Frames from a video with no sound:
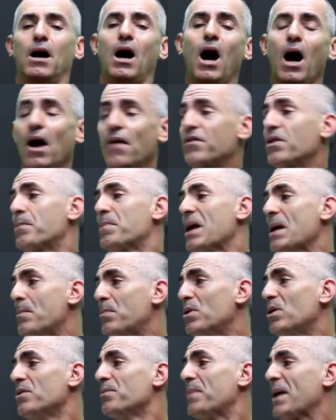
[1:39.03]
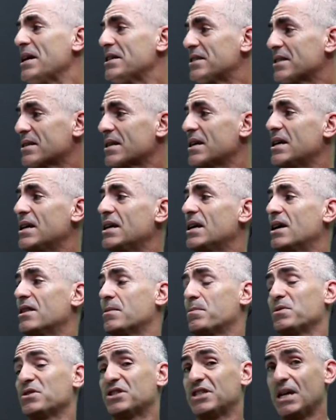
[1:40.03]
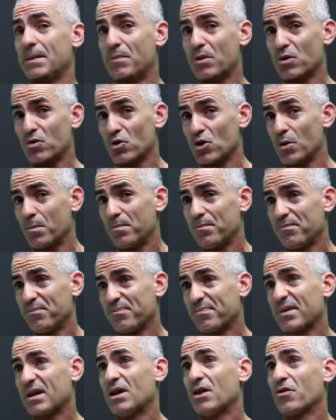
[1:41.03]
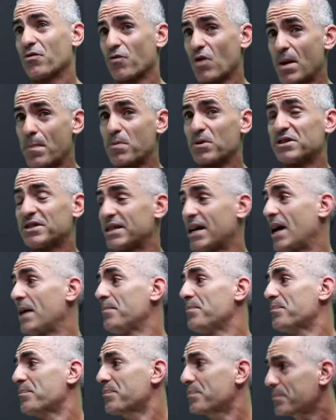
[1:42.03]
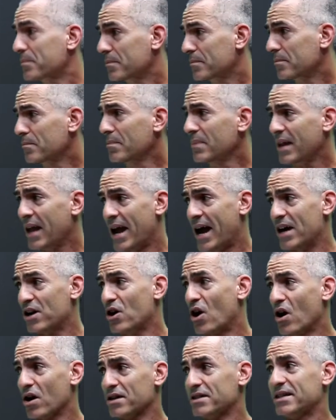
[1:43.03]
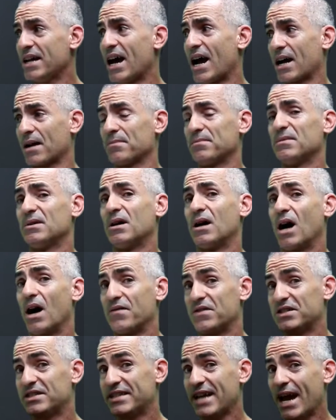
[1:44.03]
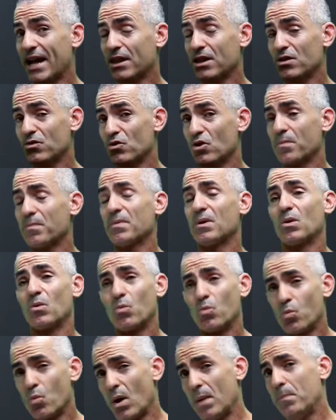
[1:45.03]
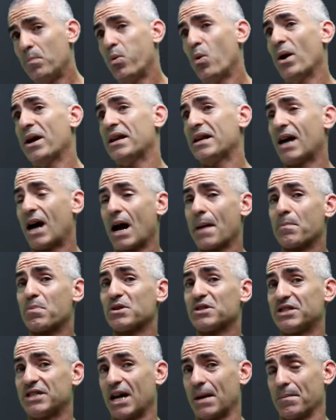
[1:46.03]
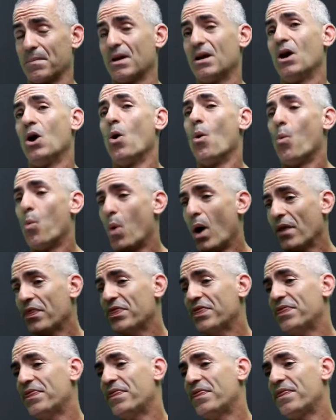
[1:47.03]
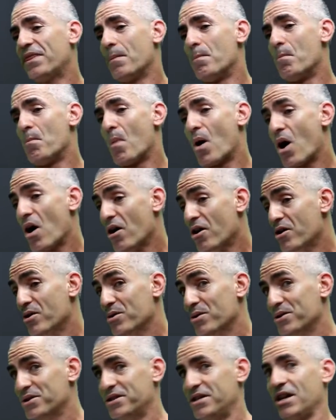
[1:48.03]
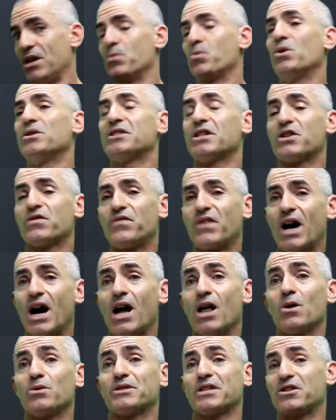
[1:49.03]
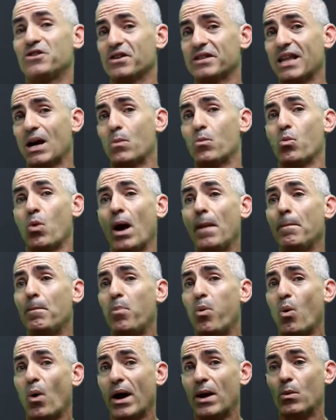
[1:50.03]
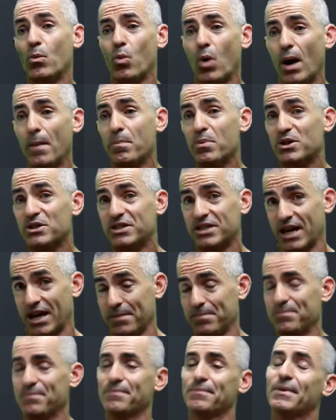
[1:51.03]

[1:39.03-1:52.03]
Of the people, basically the placebo group, 3% had a heart attack. Of the statin group, 1.9%. What the marketers did was as follows. They took that 1.1%,